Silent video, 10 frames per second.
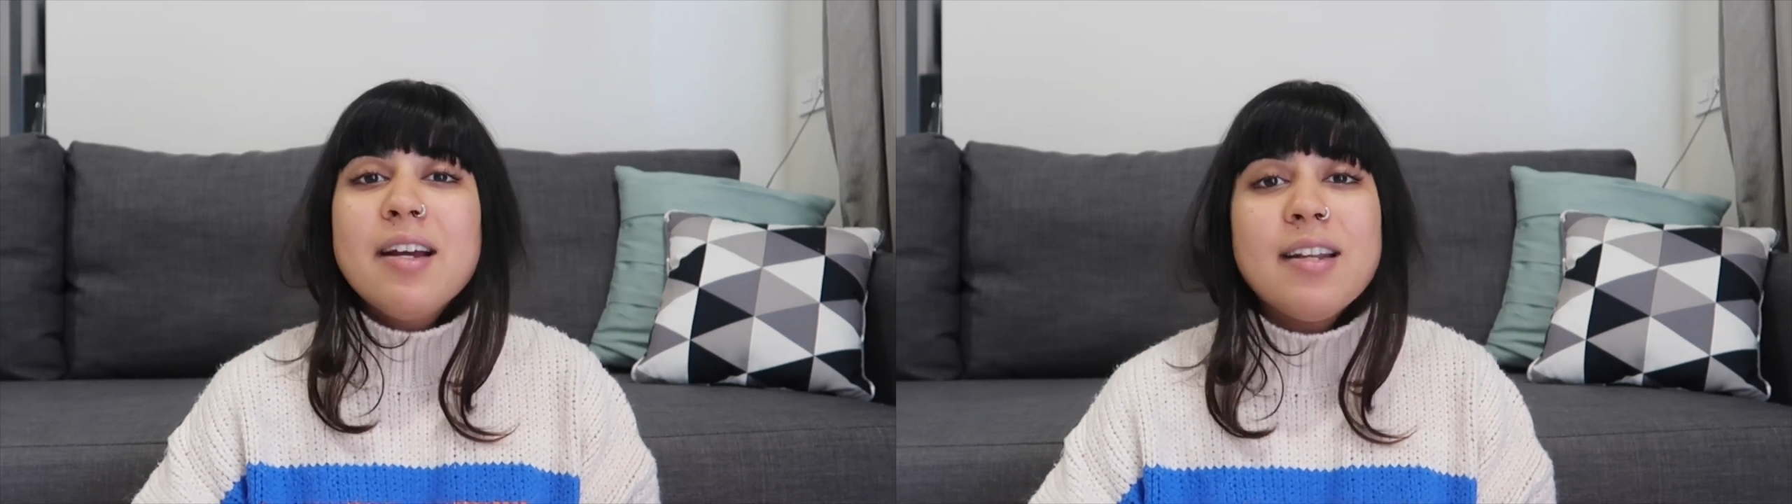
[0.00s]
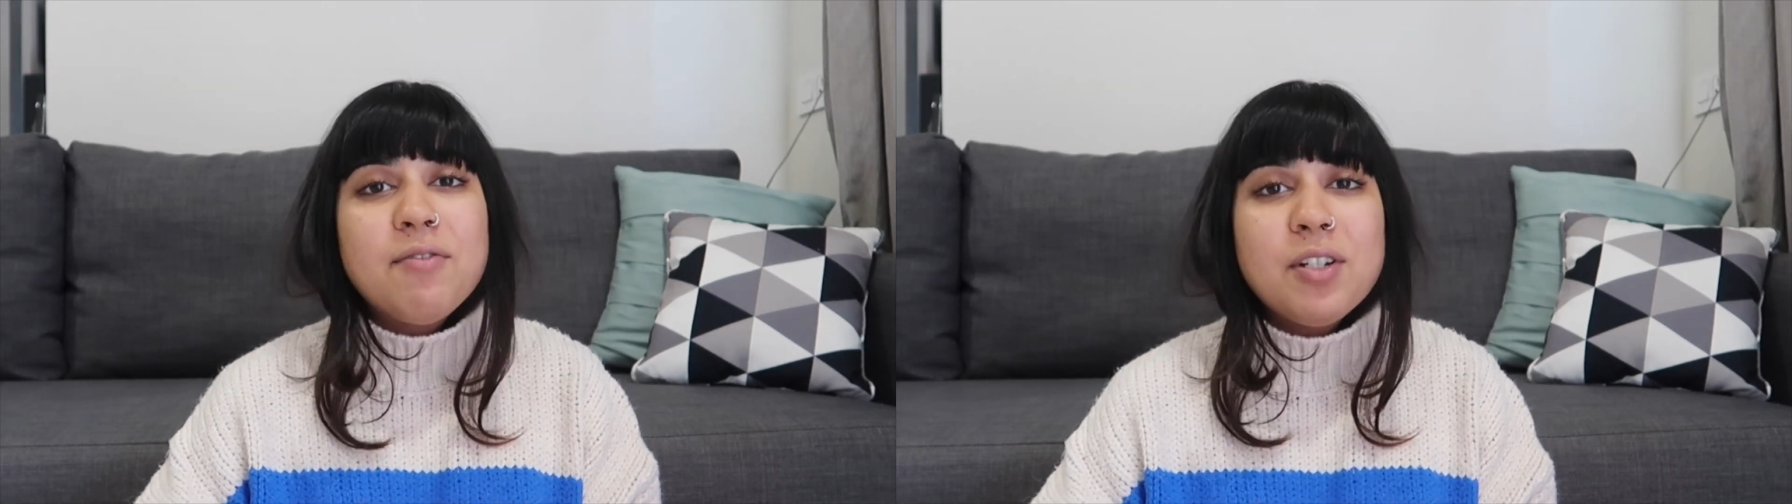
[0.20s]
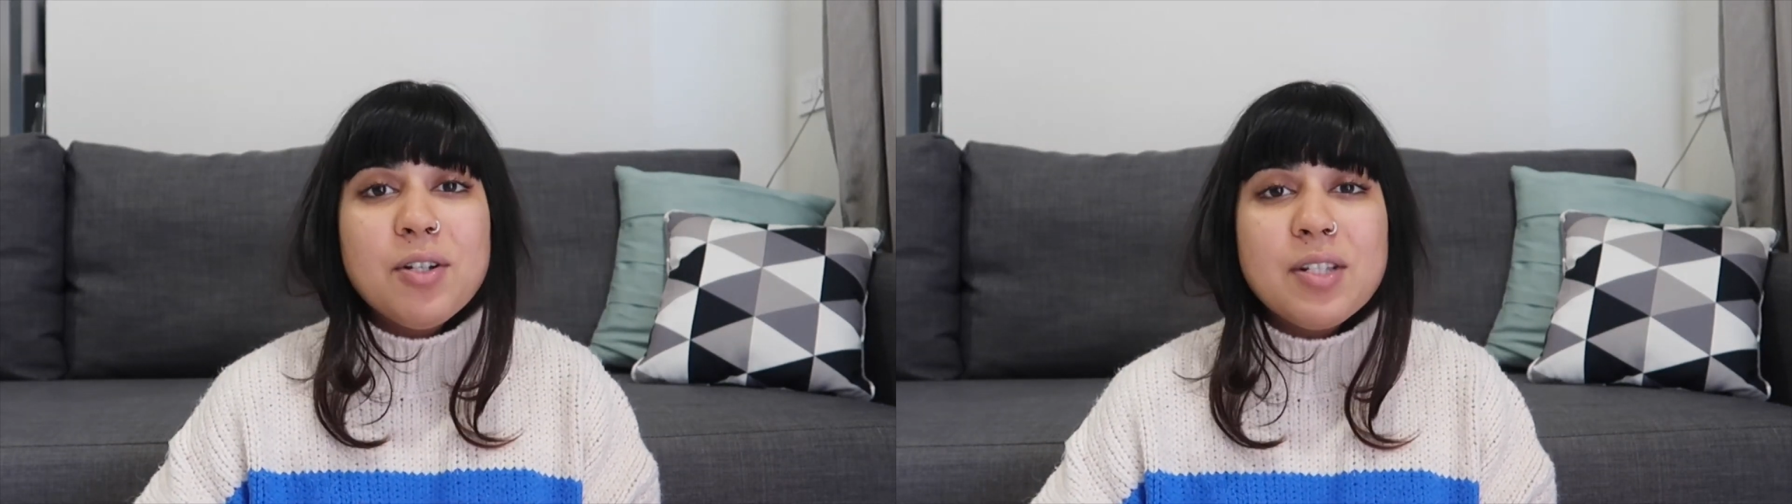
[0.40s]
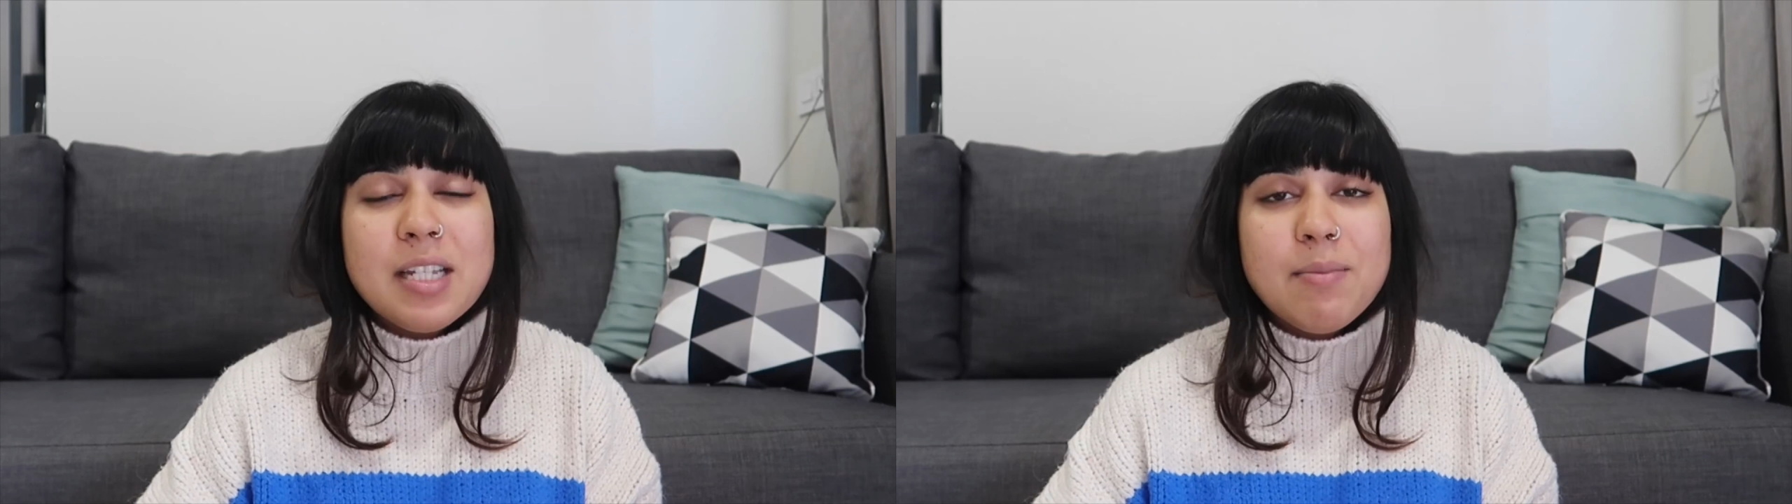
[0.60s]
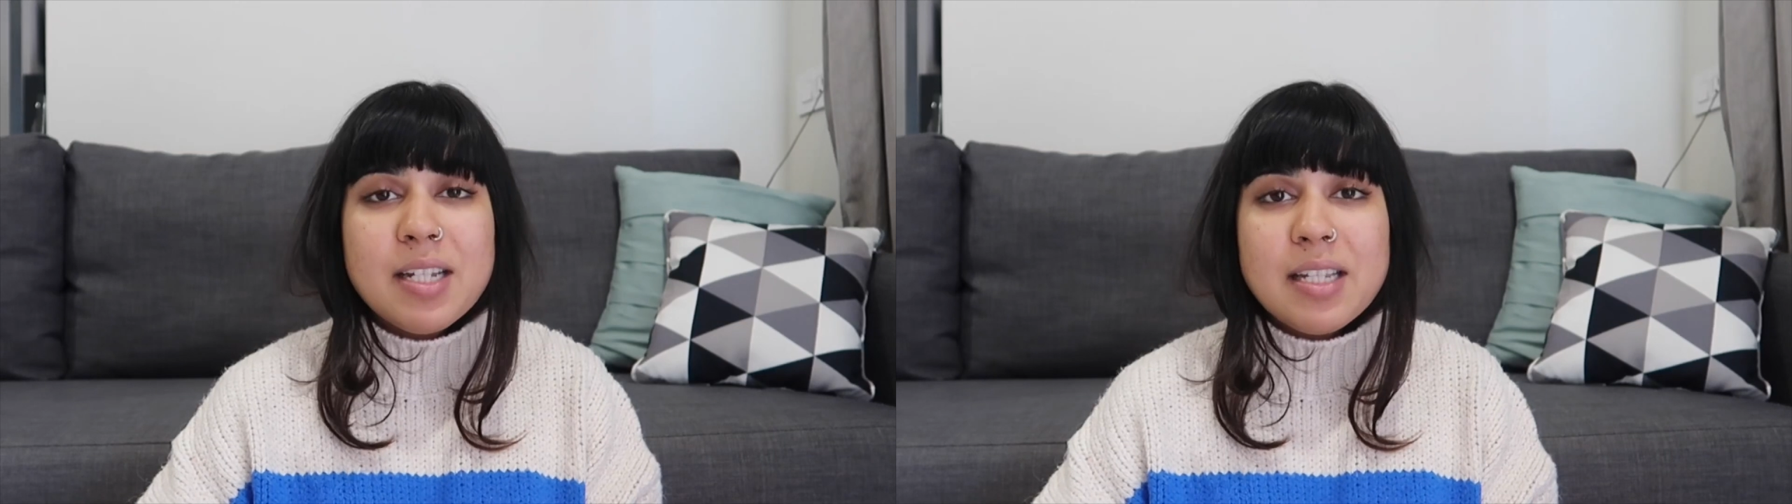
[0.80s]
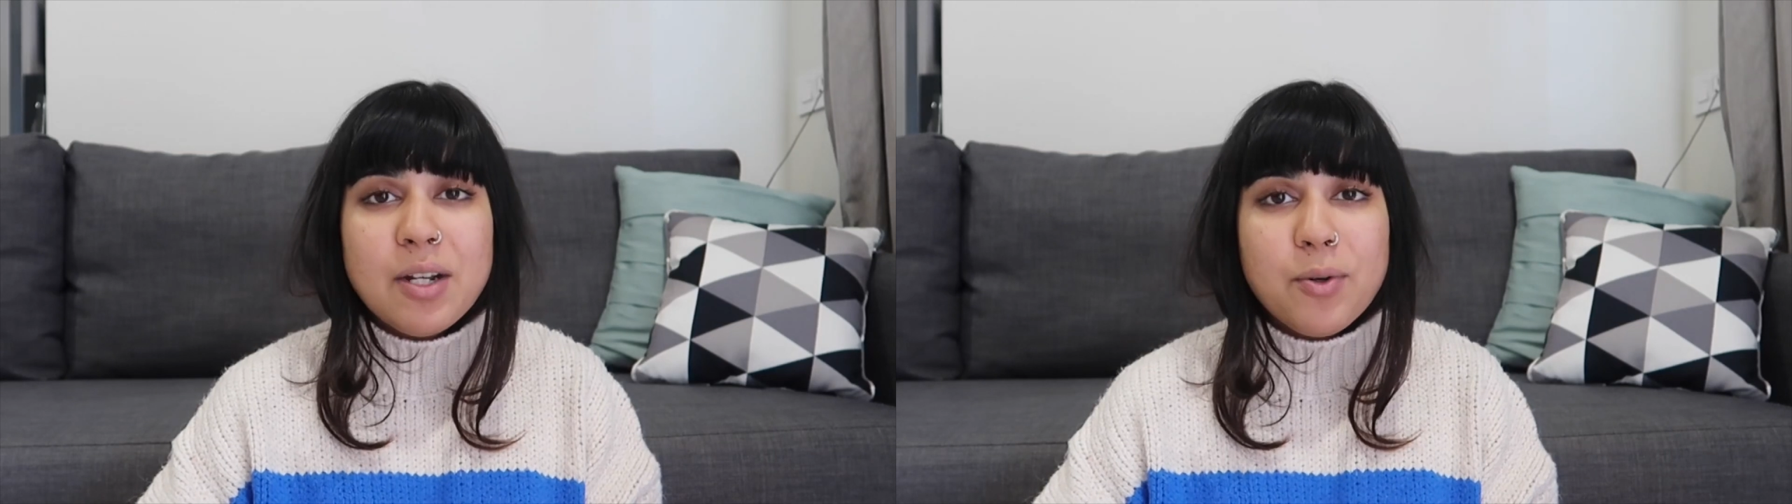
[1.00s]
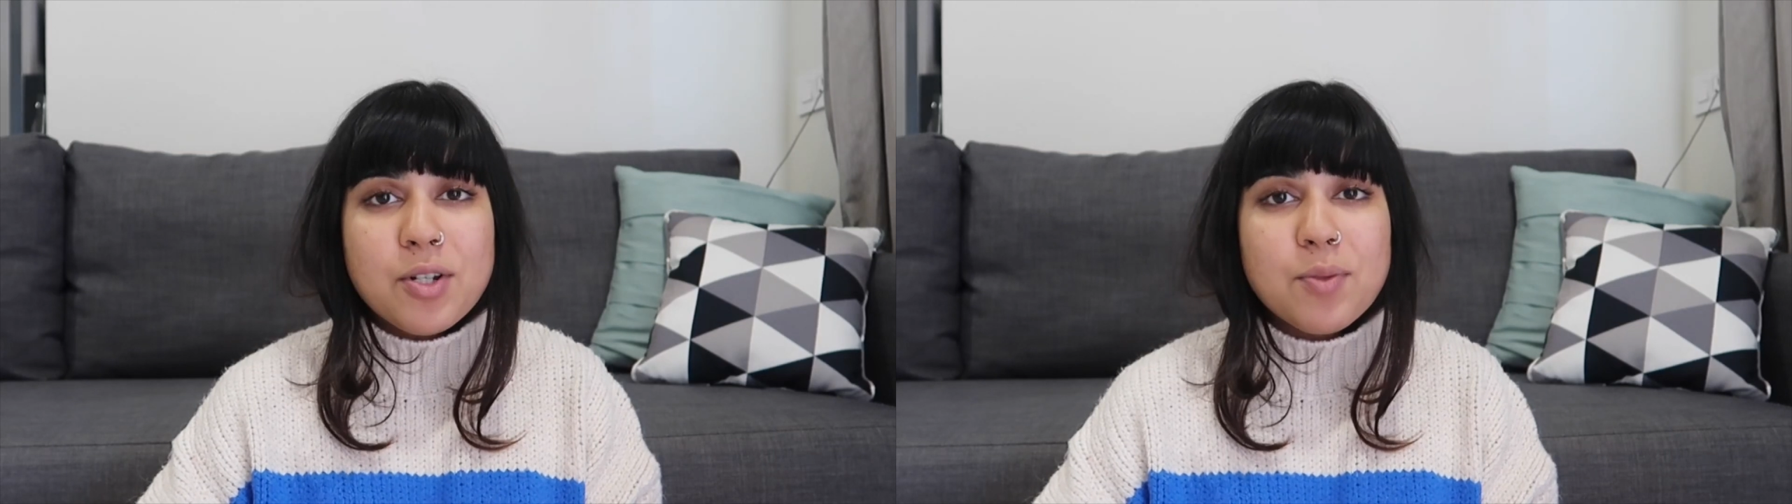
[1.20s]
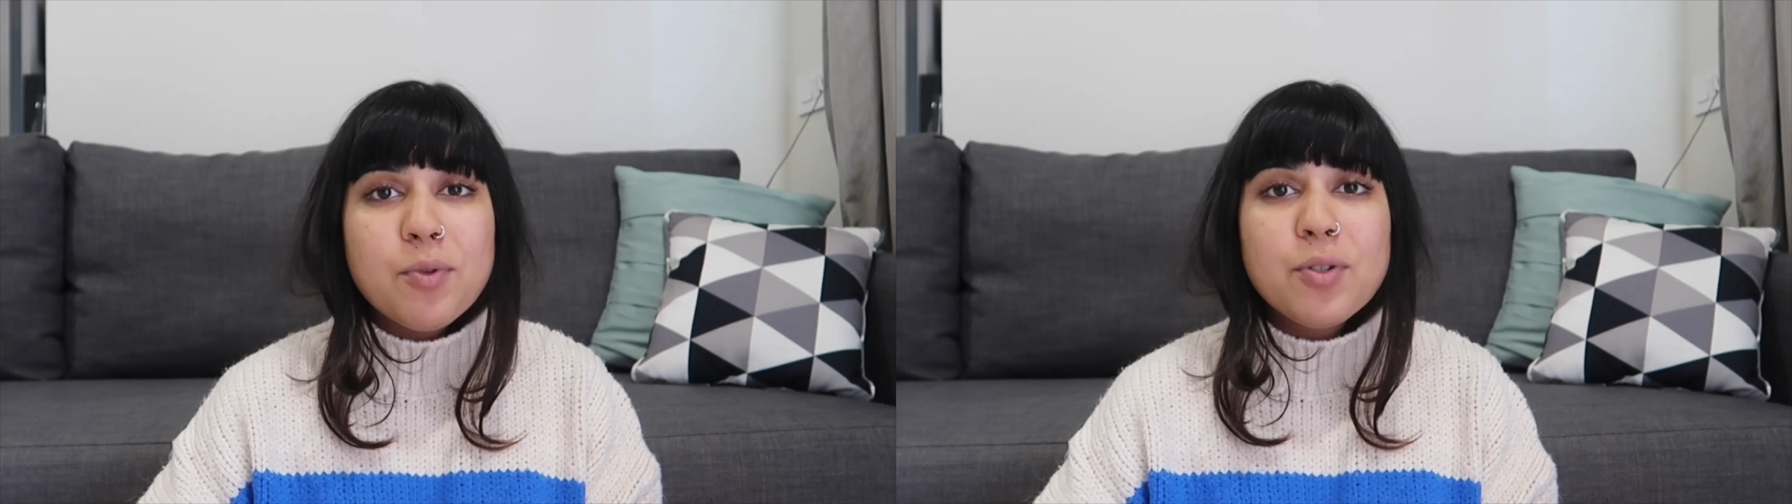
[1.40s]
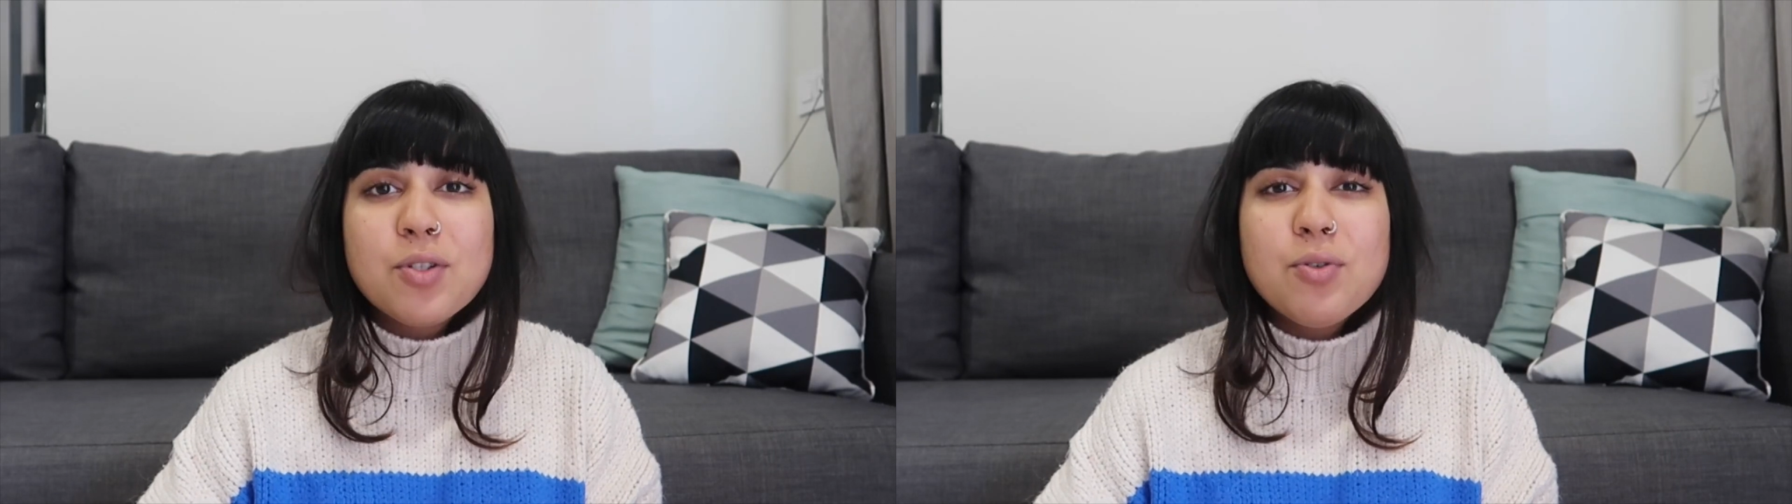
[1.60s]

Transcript: refer to your CBSE course books,